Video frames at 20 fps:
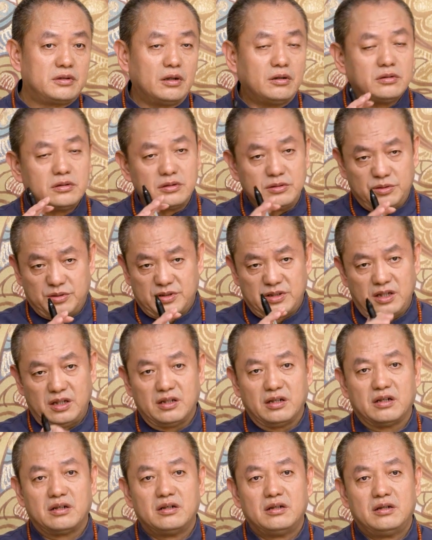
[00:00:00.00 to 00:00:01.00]
That's
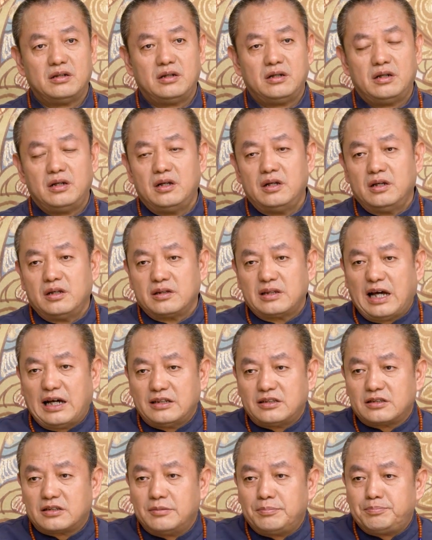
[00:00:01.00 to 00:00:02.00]
also possible.
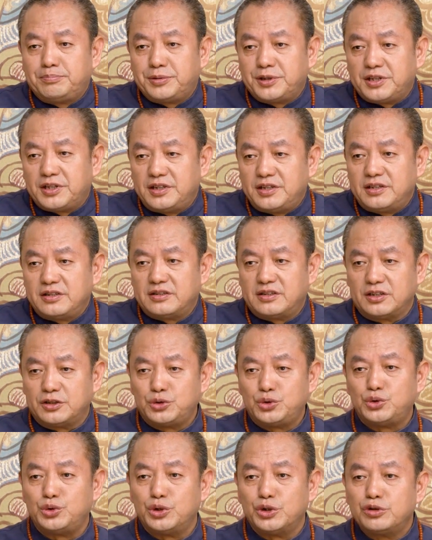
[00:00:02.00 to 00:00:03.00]
The exact
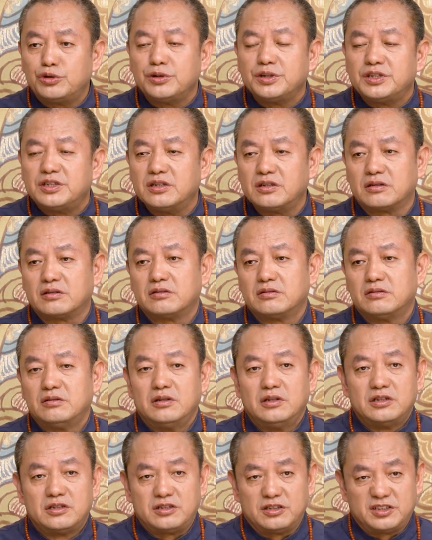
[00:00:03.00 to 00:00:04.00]
ratio of this is
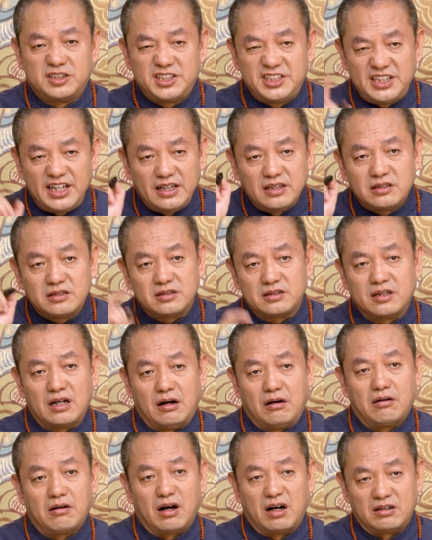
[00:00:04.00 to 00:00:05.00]
only known by
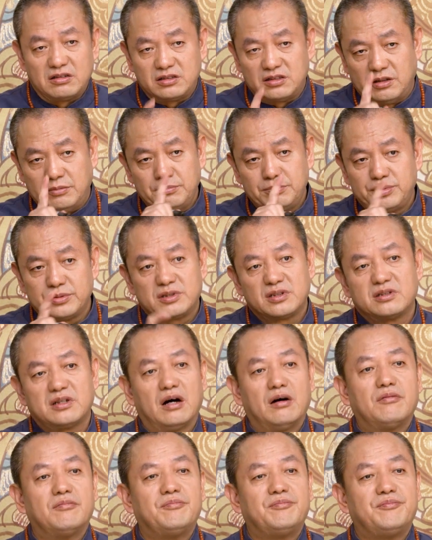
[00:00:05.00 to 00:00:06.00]
heaven, not
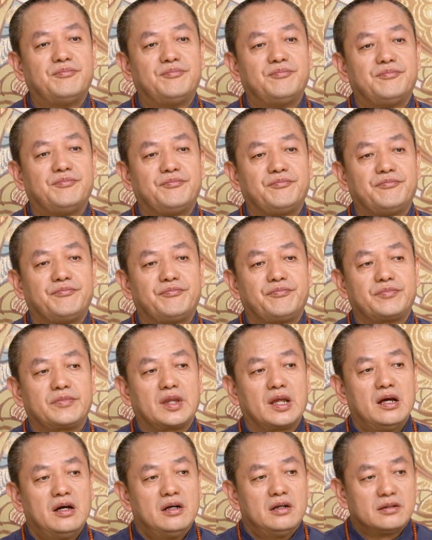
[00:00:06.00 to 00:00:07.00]
humans.
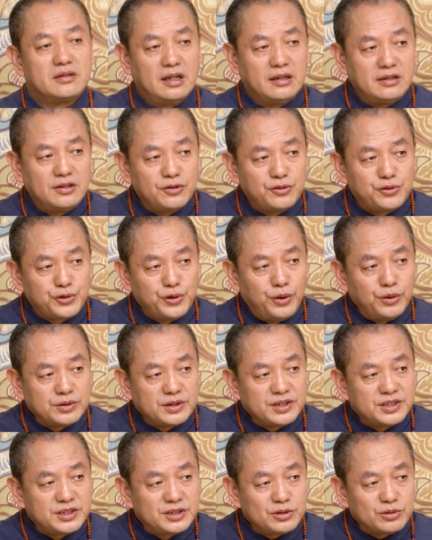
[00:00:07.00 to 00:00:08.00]
But all
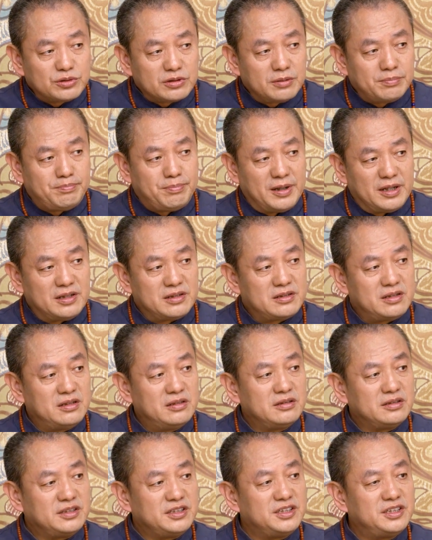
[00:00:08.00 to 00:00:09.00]
things are formed
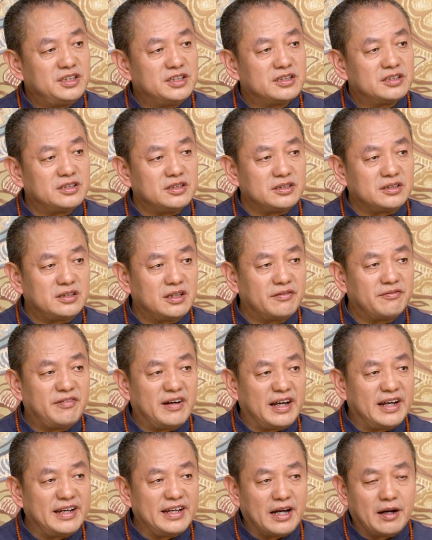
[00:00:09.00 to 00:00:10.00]
with positivity
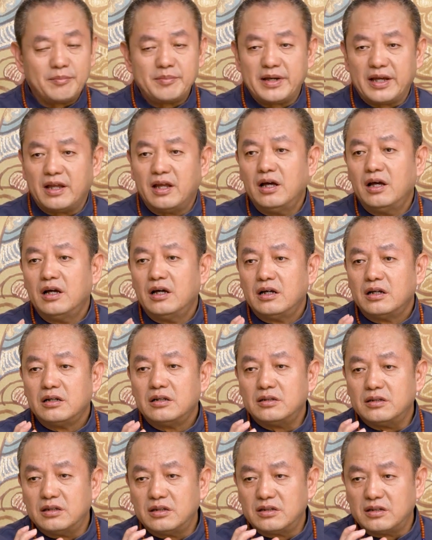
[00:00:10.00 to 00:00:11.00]
and negativity
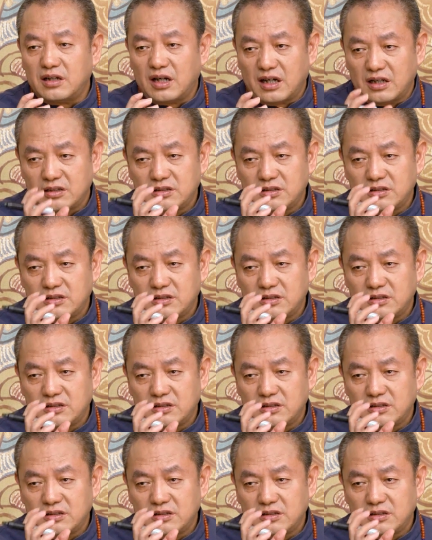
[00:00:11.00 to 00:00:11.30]
together.